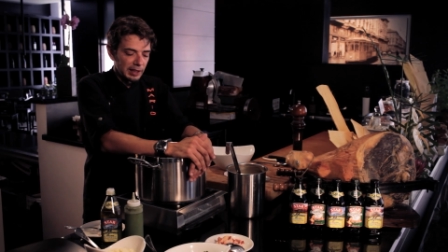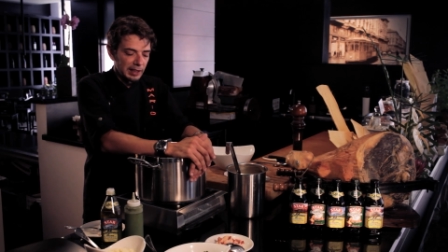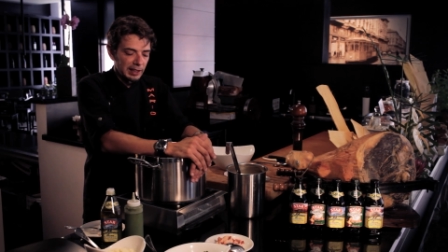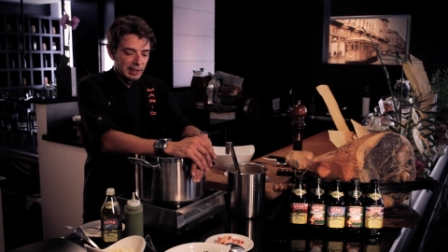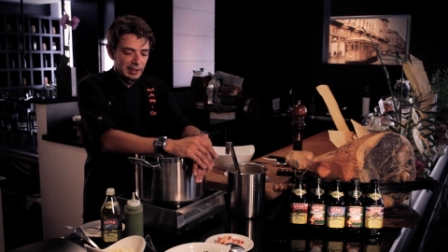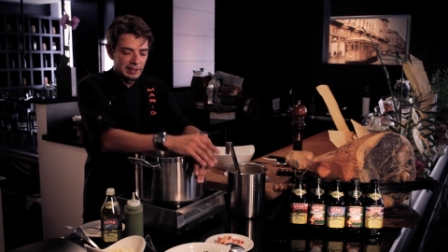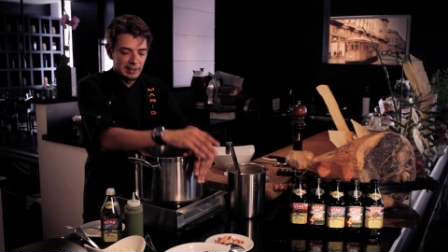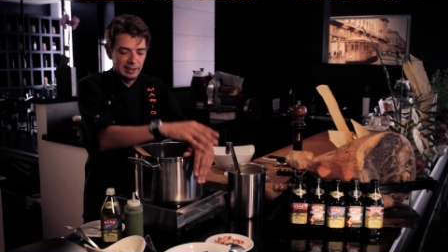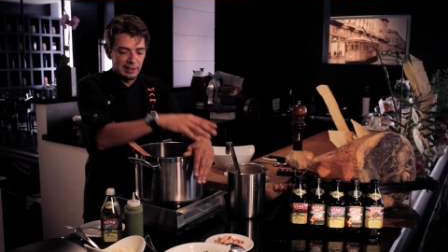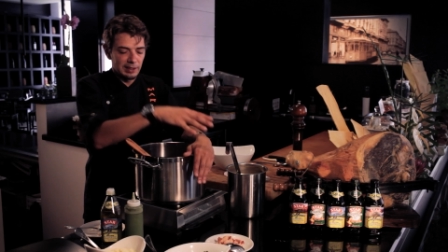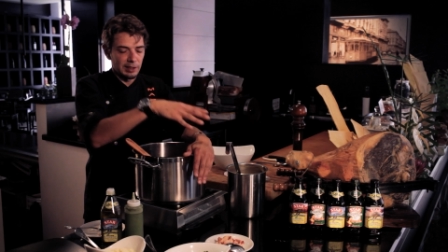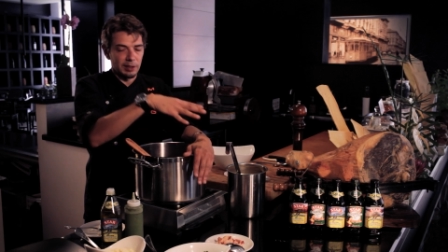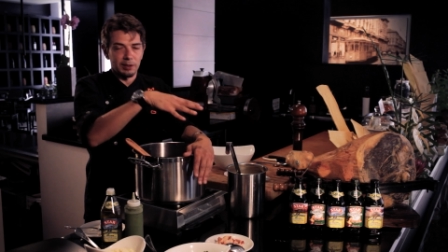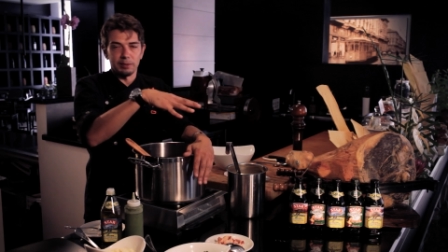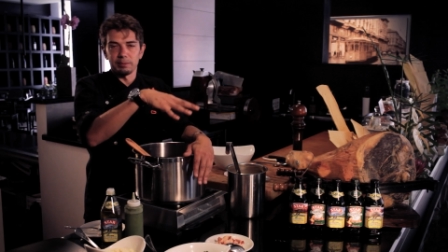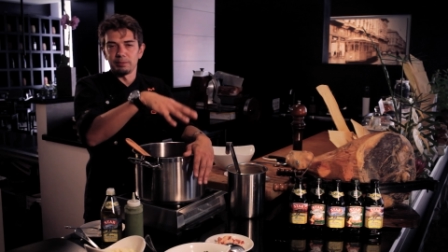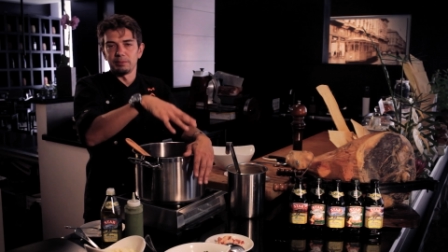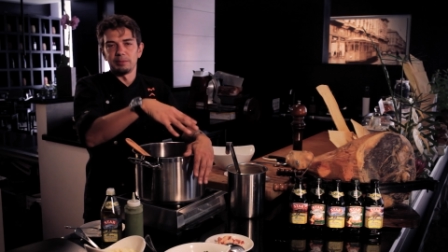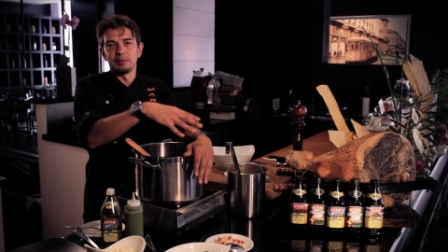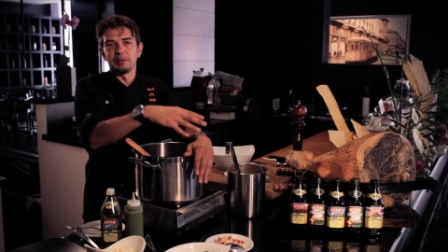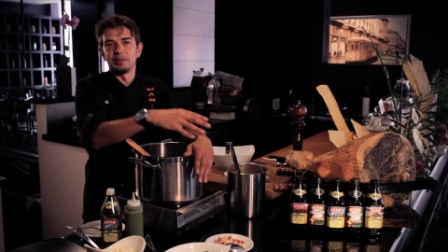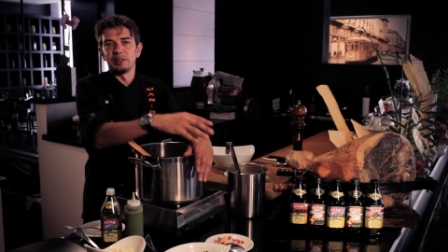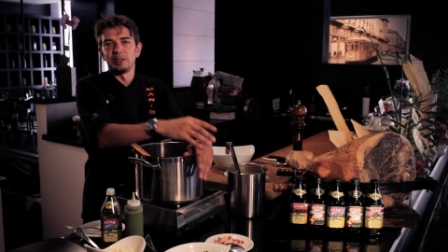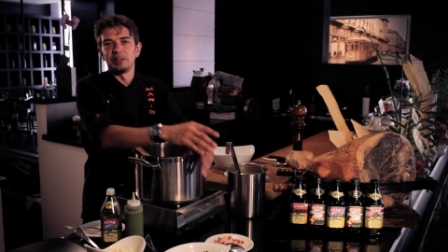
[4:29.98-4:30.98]
it's
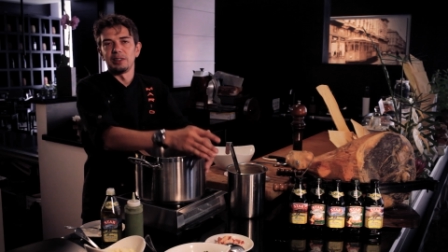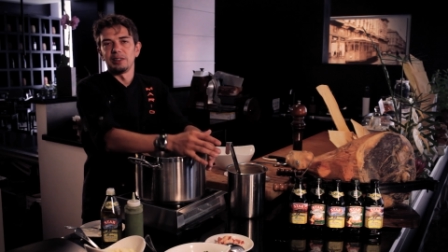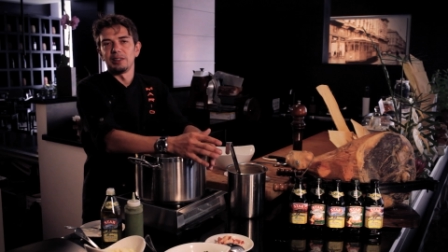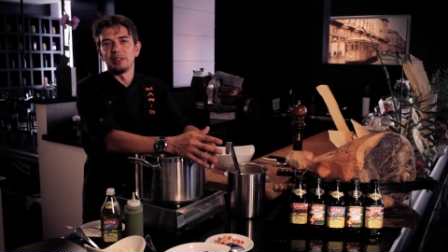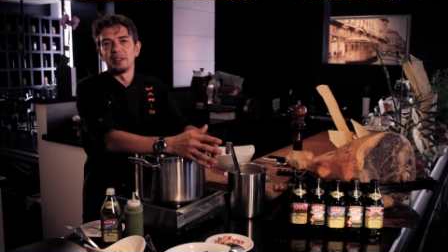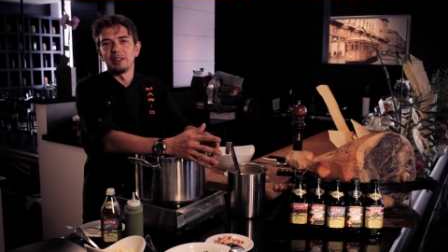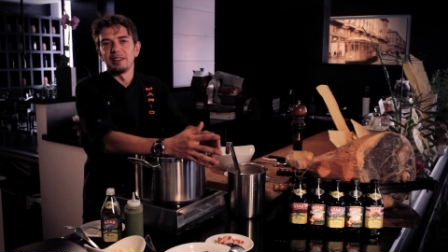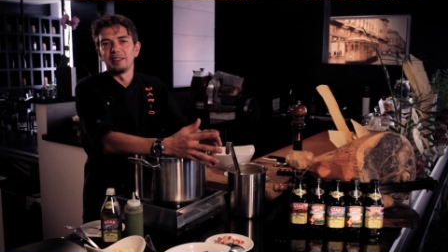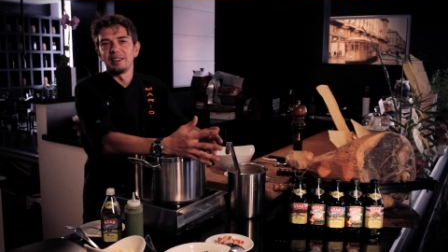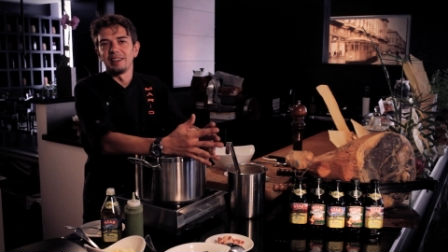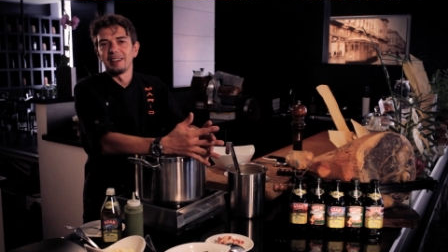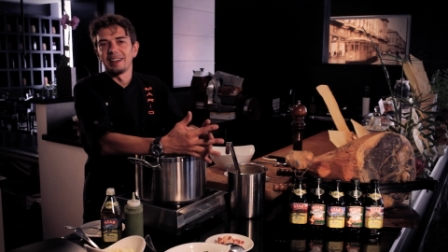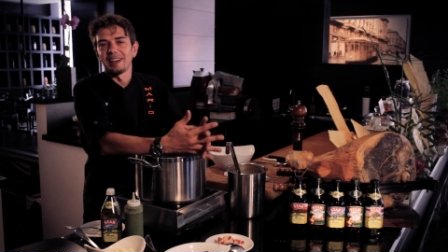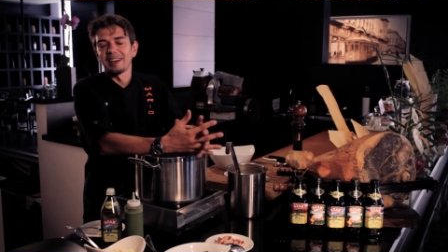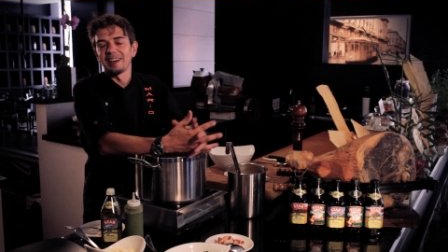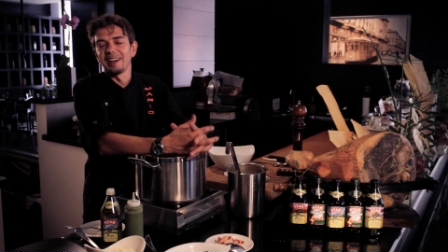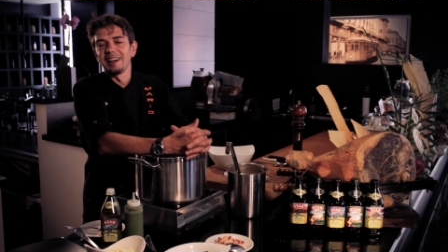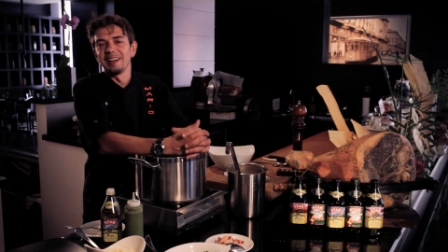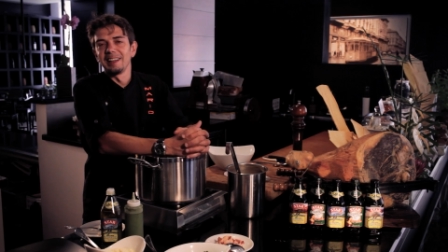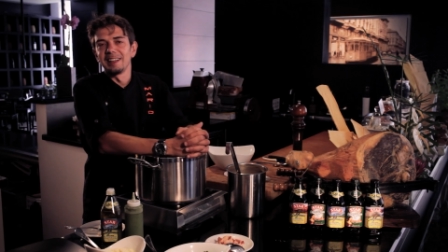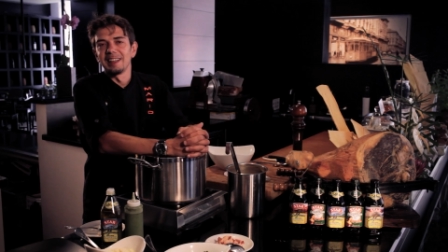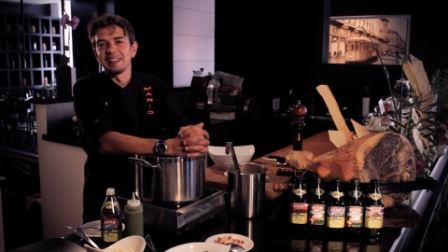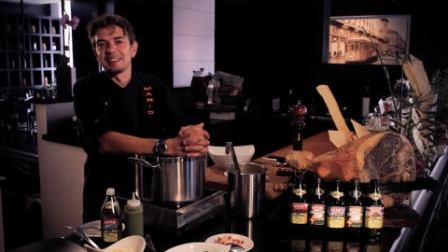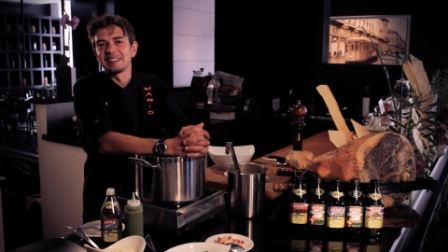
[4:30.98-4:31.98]

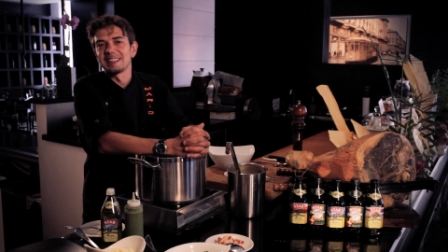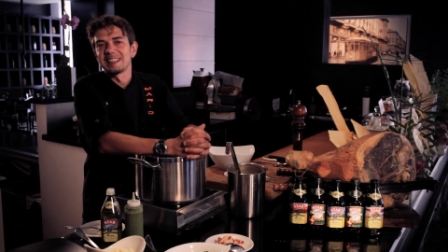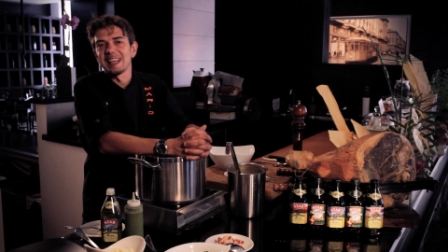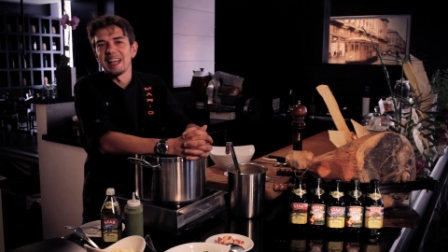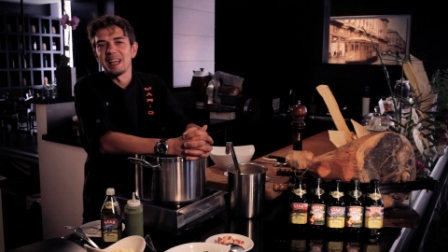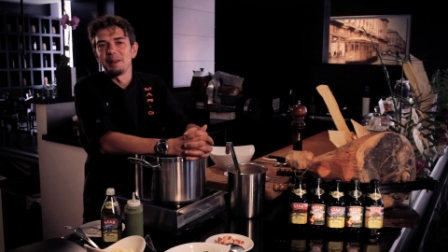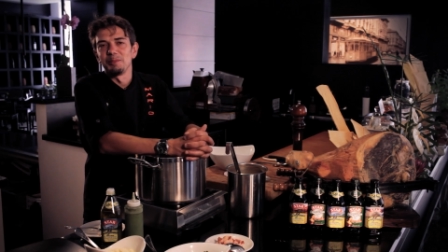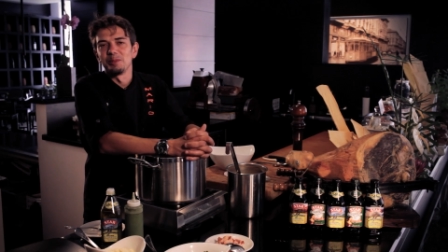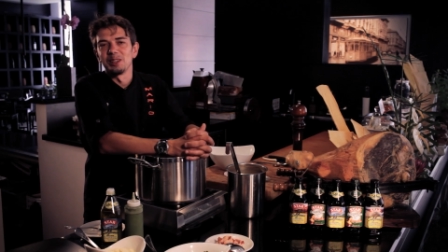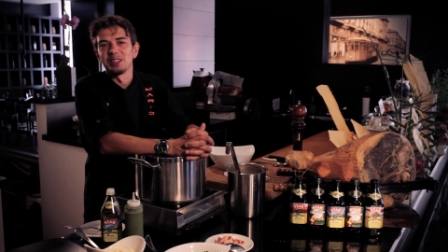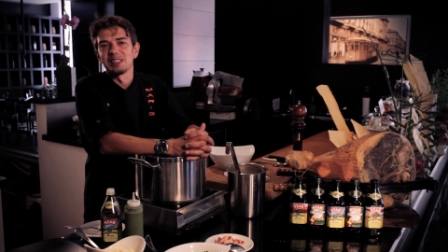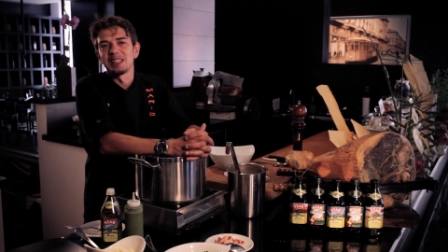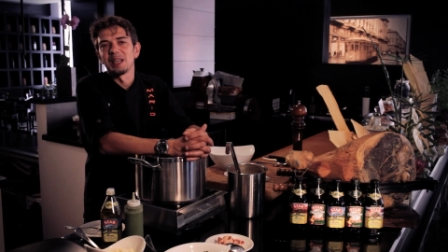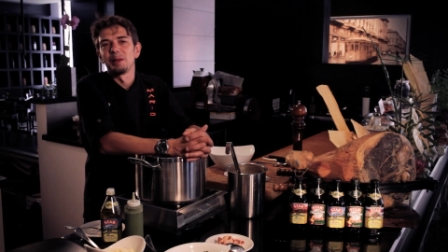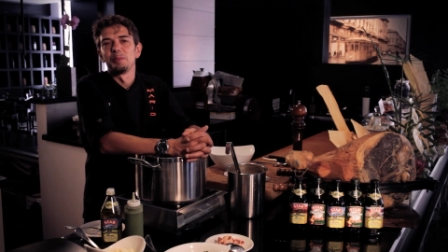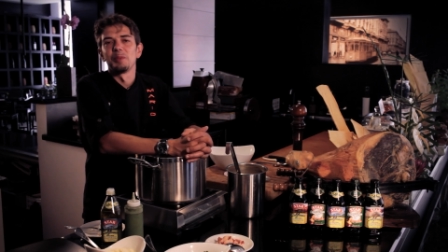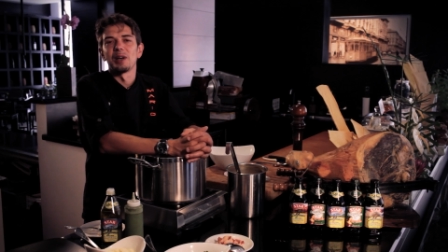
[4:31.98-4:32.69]
really the same